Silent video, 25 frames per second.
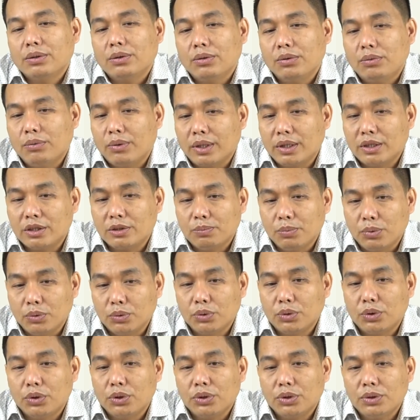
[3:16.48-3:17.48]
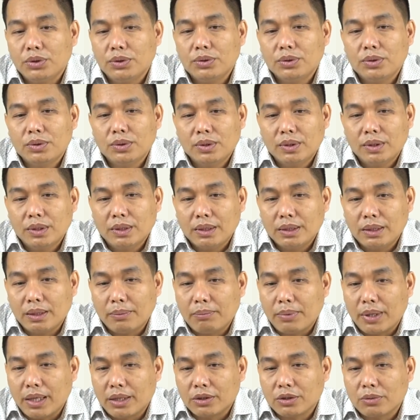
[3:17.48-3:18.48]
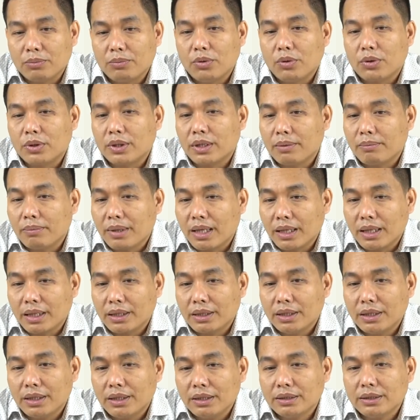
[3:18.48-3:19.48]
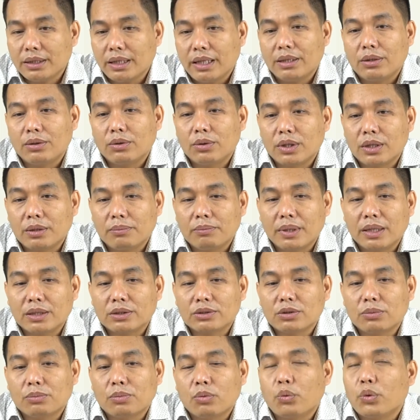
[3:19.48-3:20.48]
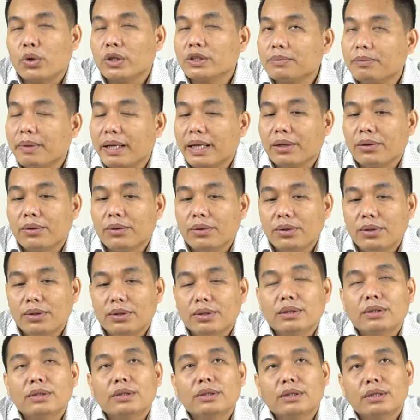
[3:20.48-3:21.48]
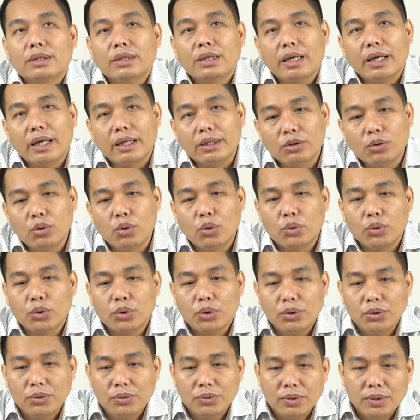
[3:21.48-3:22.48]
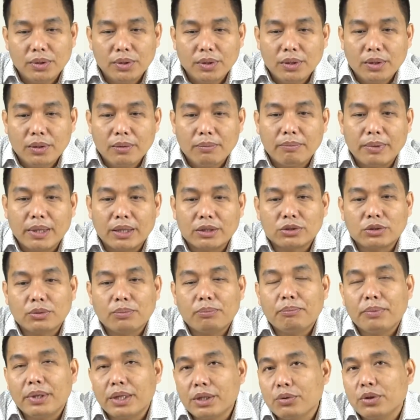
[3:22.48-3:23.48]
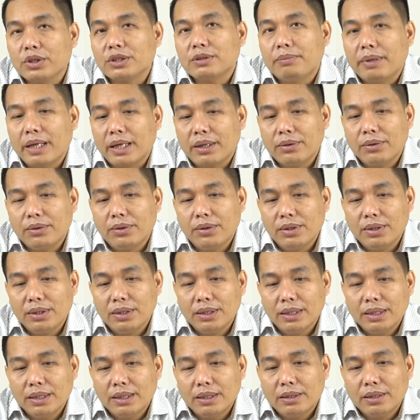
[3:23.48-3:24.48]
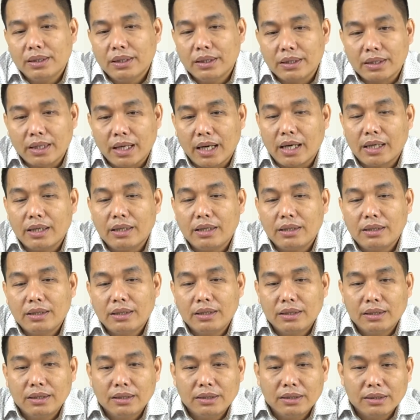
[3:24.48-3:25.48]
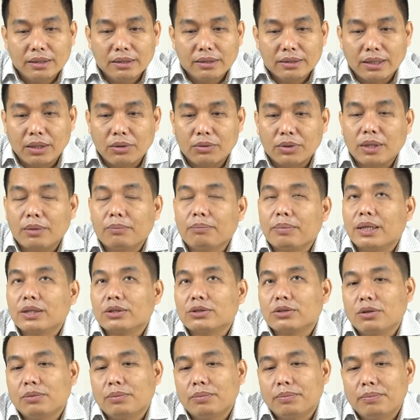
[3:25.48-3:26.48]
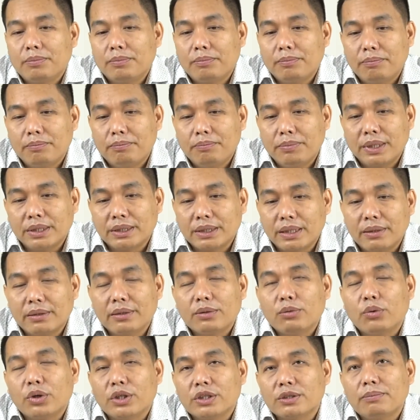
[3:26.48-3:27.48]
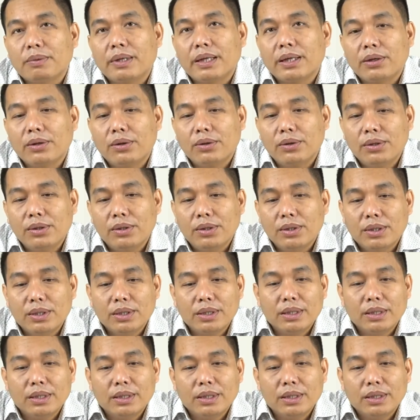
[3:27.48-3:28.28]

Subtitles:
One is Pundra, the part of northern Bangladesh and northern parts of West Bengal, and Gaurav, parts of mid West Bengal, Rar, southern parts of present West Bengal,